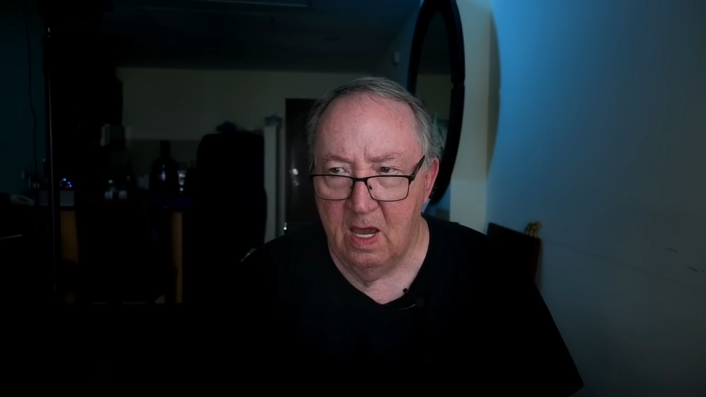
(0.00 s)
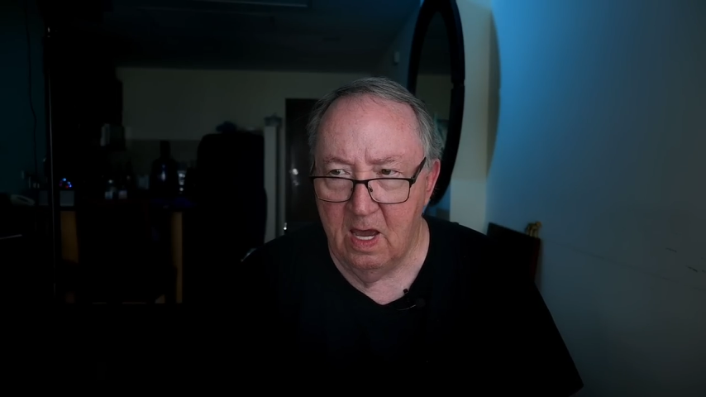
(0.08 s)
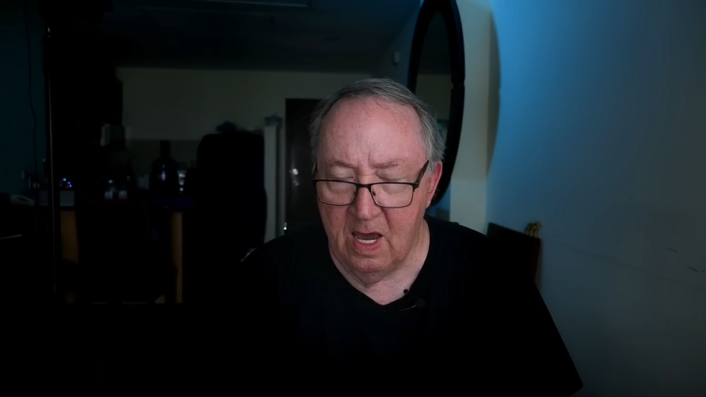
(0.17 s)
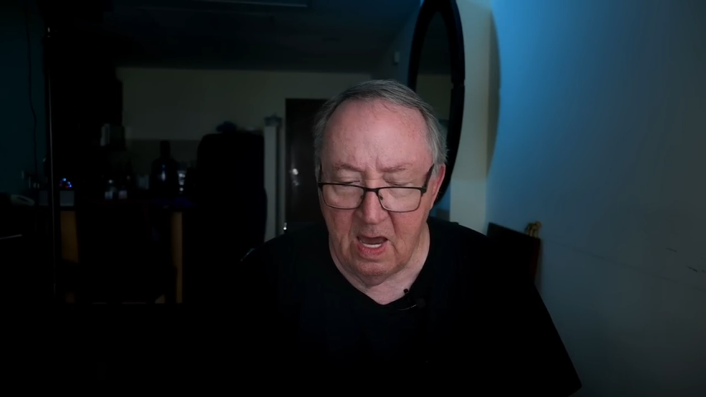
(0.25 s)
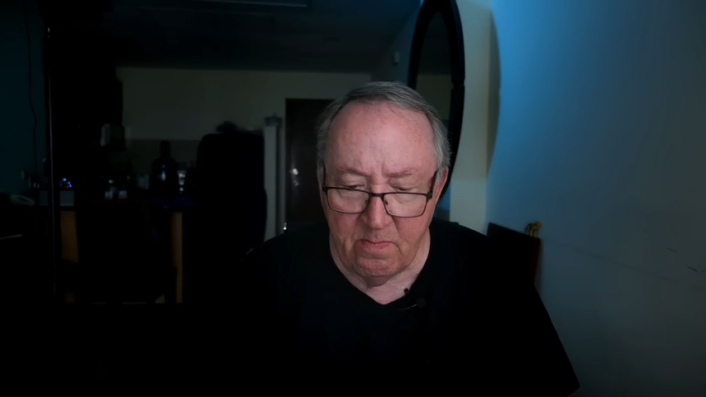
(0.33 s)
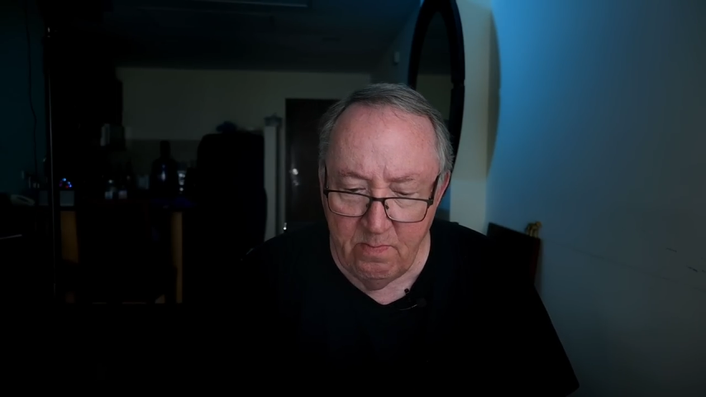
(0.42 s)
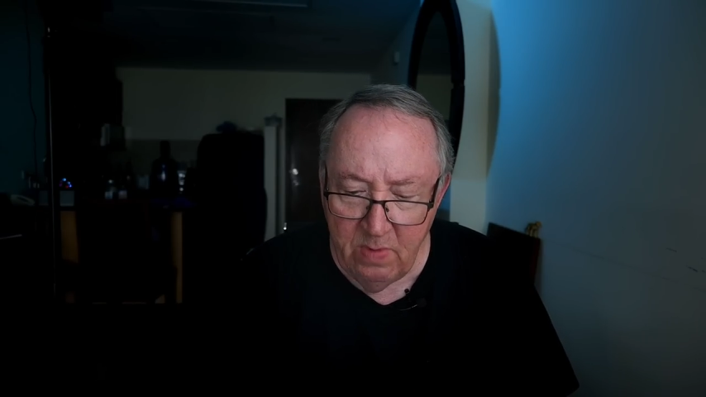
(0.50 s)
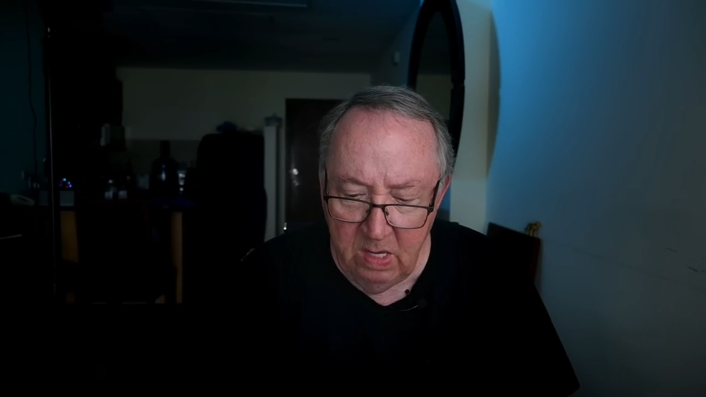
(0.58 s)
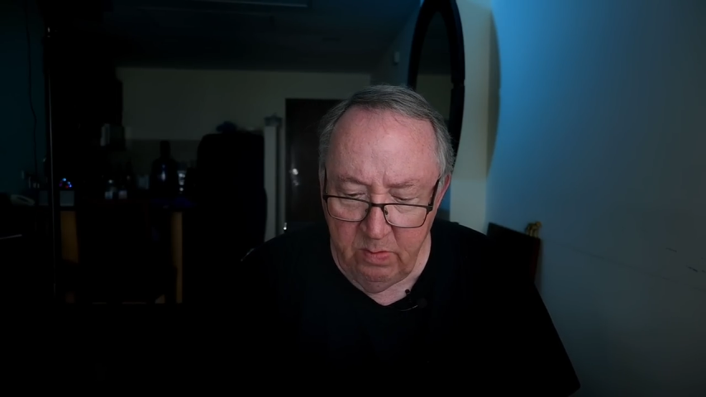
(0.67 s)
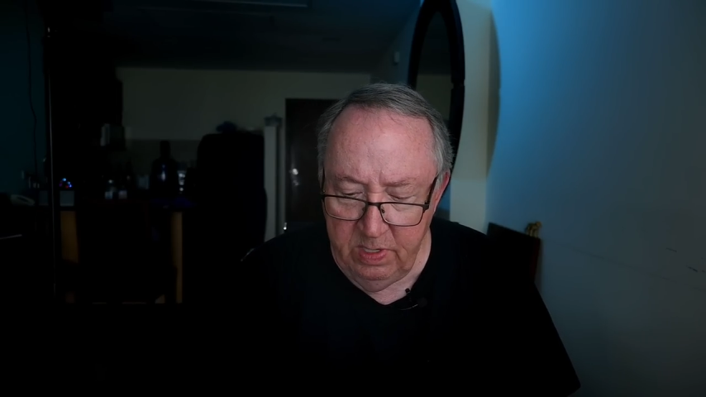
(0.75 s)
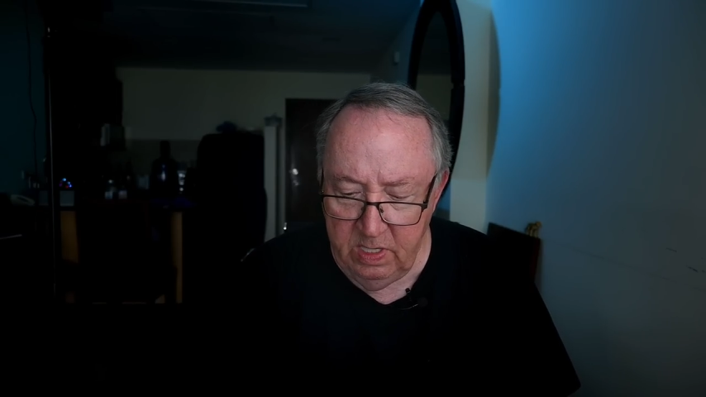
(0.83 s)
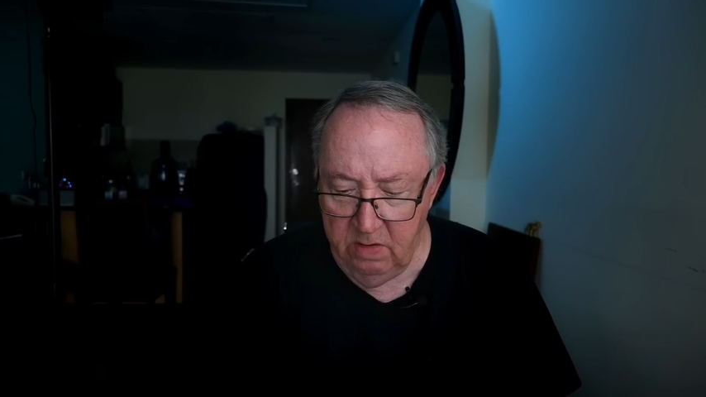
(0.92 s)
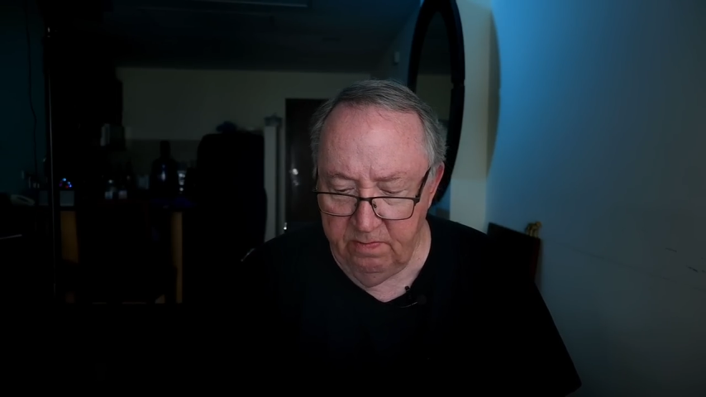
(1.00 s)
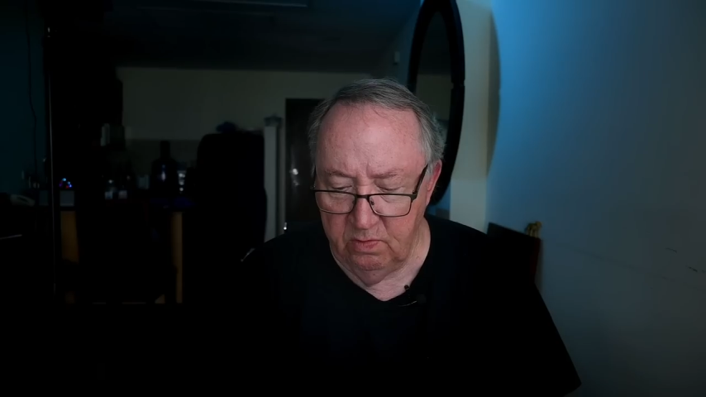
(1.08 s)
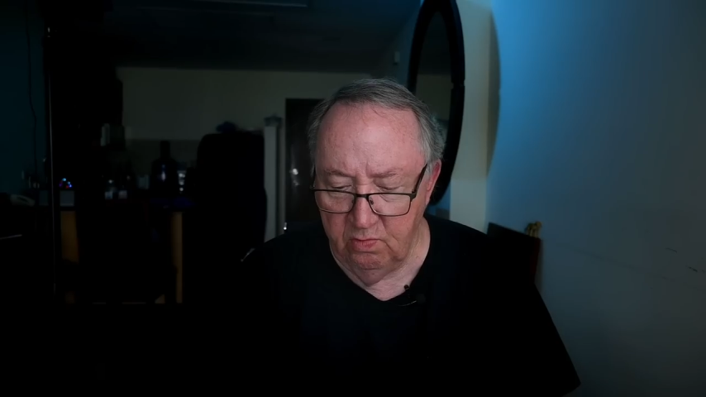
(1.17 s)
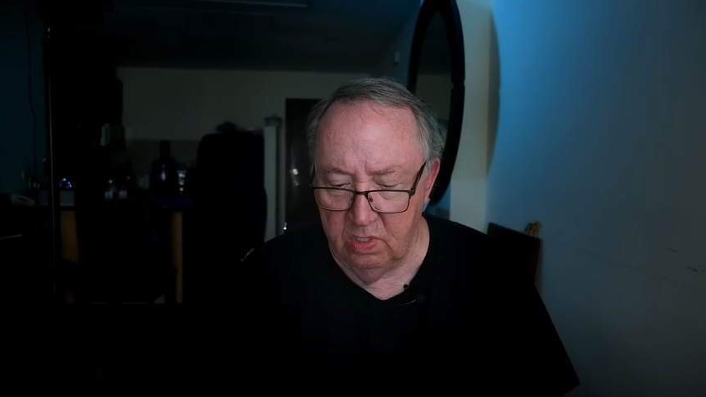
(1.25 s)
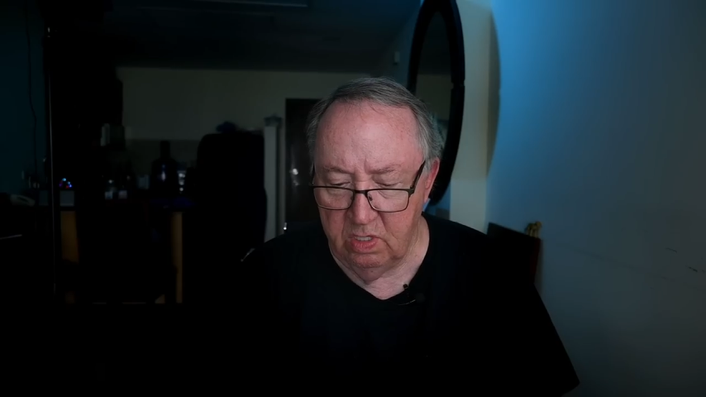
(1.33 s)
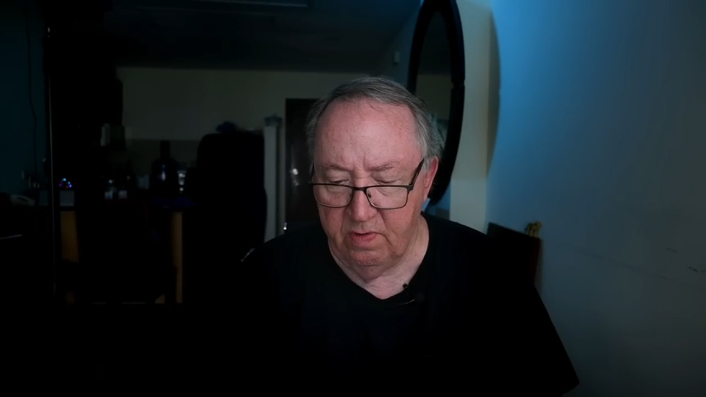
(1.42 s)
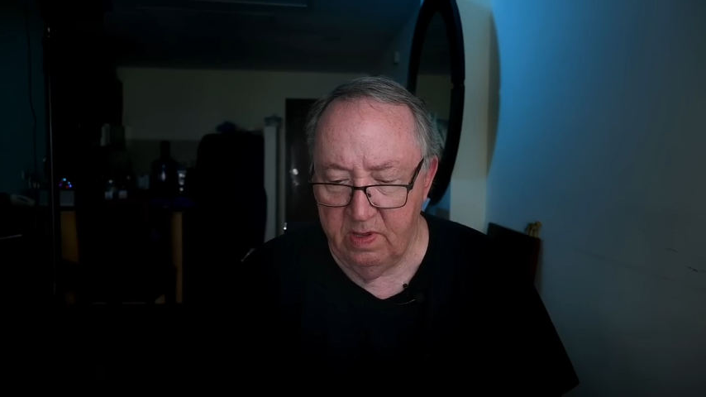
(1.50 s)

I maybe even would have